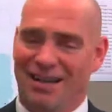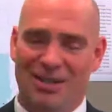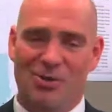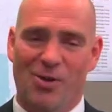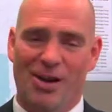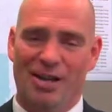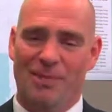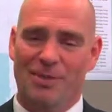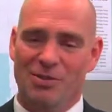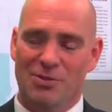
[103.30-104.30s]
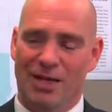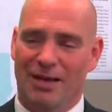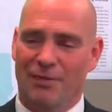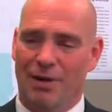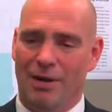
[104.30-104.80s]
growing up is what
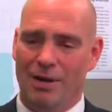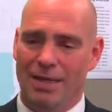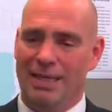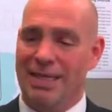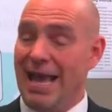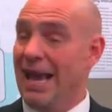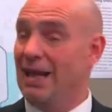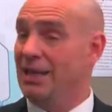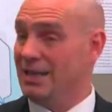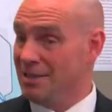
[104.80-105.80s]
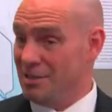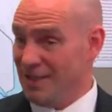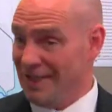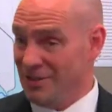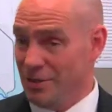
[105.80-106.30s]
I've heard. And Anna is
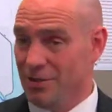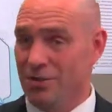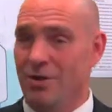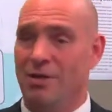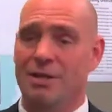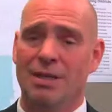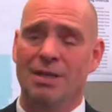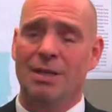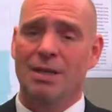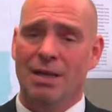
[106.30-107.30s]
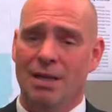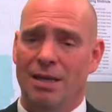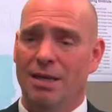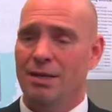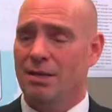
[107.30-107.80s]
10 years old.
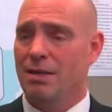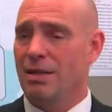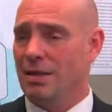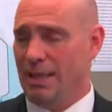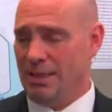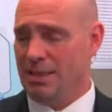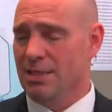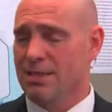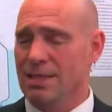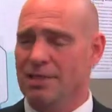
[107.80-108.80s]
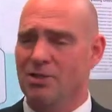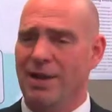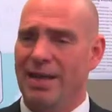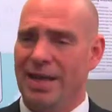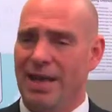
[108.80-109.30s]
Ellie's in 6th
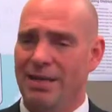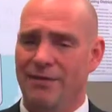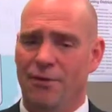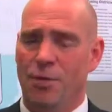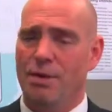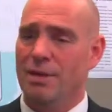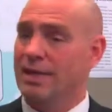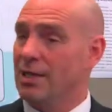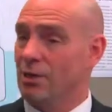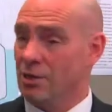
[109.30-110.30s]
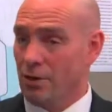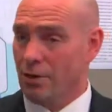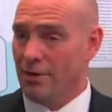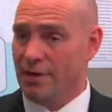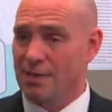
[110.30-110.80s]
grade, Anna in 4th, and they go to
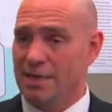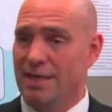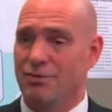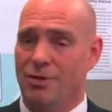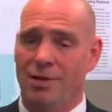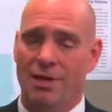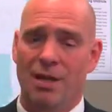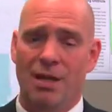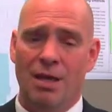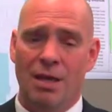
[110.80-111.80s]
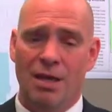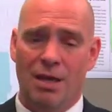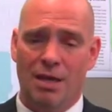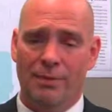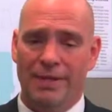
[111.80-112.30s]
Coralville Central.
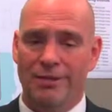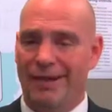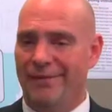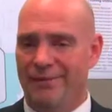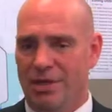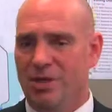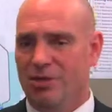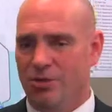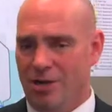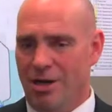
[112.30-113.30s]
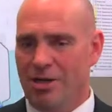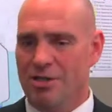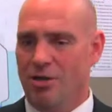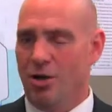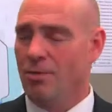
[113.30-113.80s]
We do have 2 dogs
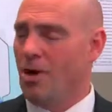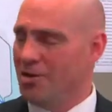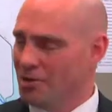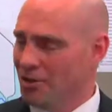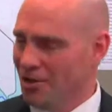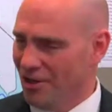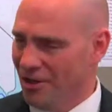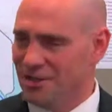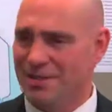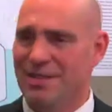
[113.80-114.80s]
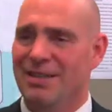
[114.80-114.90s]
at home, also girls,